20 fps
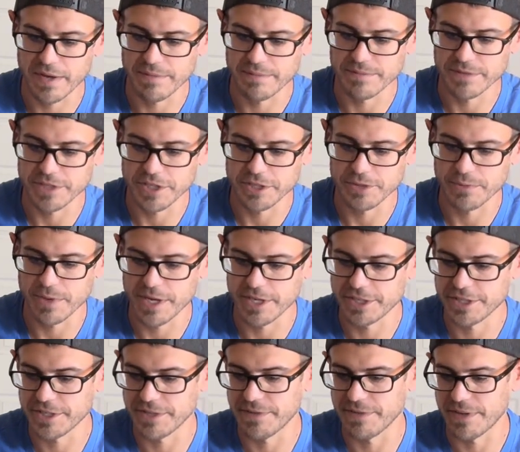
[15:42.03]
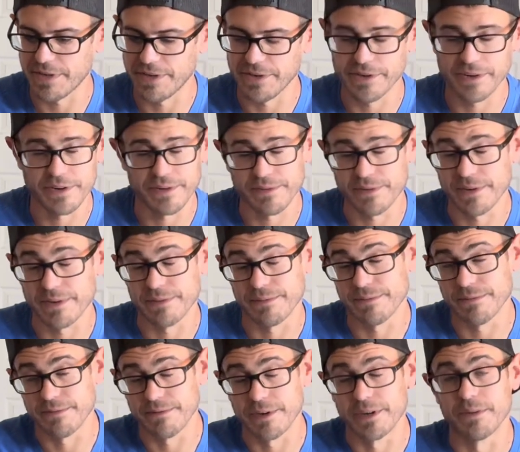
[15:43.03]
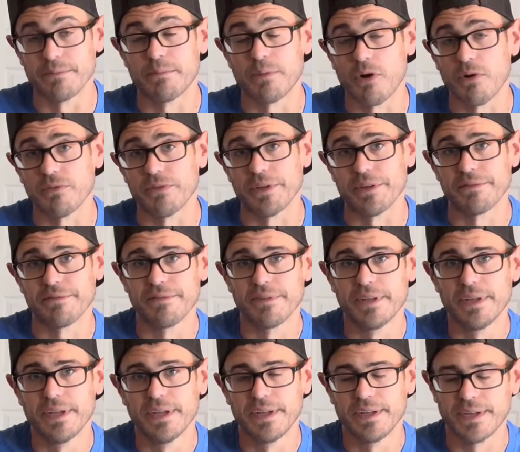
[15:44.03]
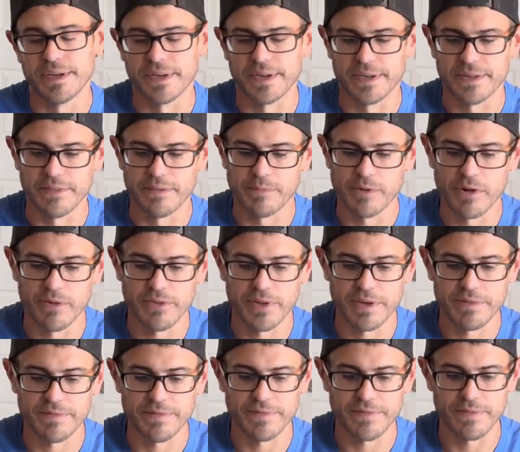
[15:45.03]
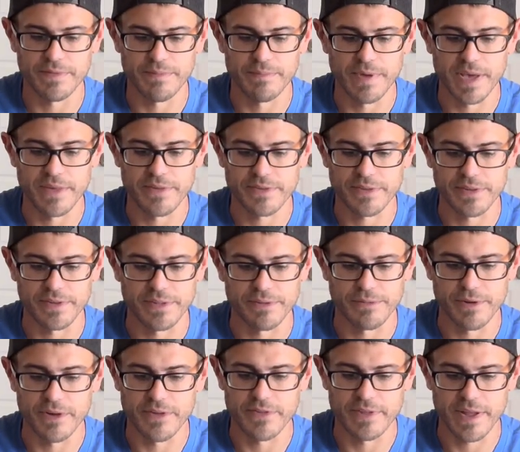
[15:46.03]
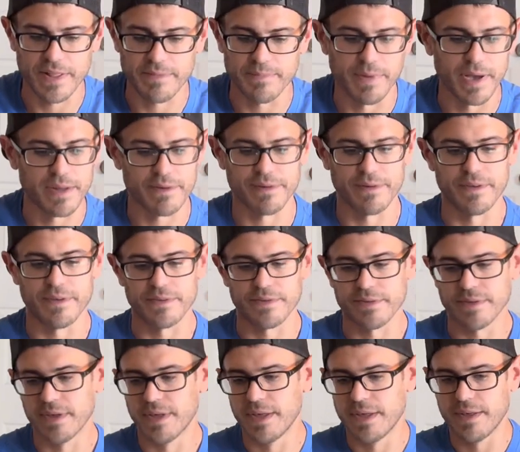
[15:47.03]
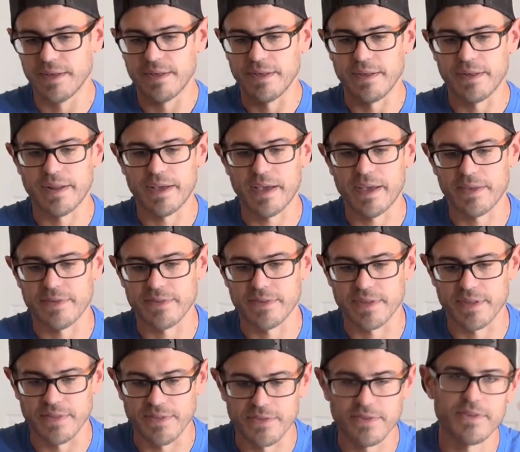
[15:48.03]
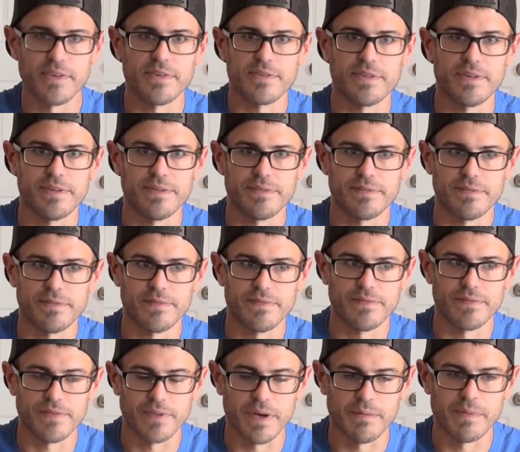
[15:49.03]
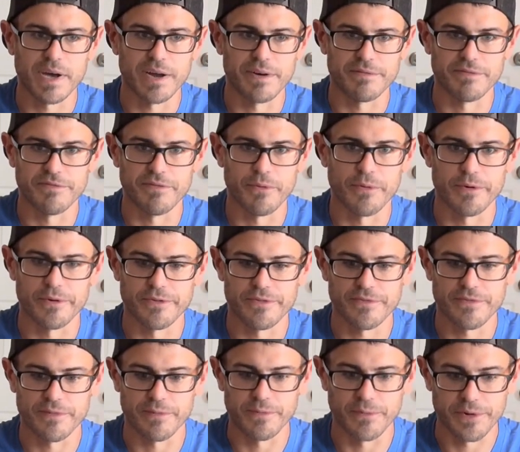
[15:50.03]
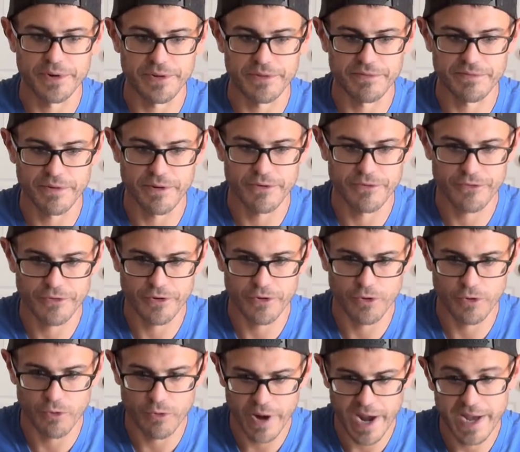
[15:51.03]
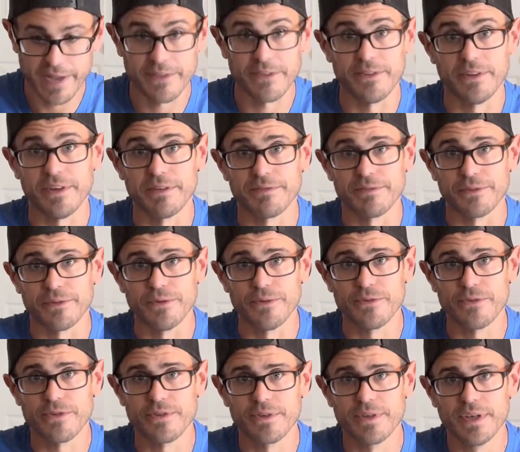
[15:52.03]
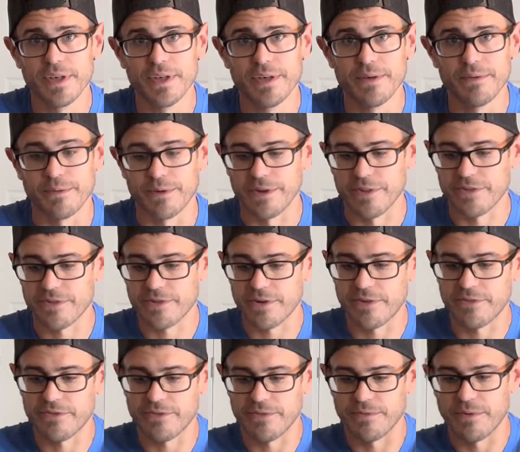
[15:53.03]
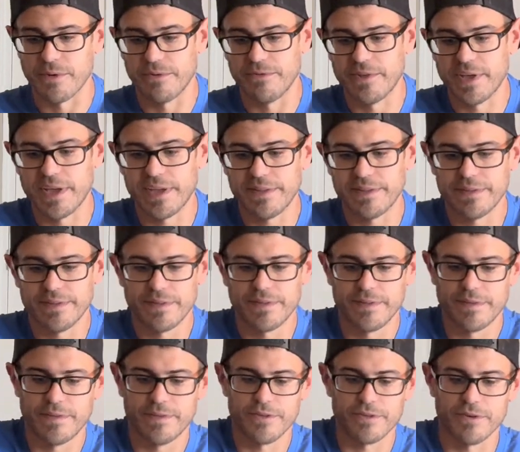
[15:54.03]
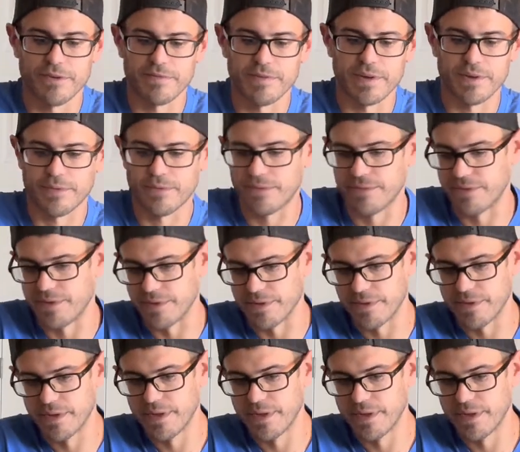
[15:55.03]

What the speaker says: situation, then you're gonna run a ball diff. The ball diff, basically the reason that's better is it has consistent amount of force from when you first crack the diff loose when it starts to rotate. So if I hold the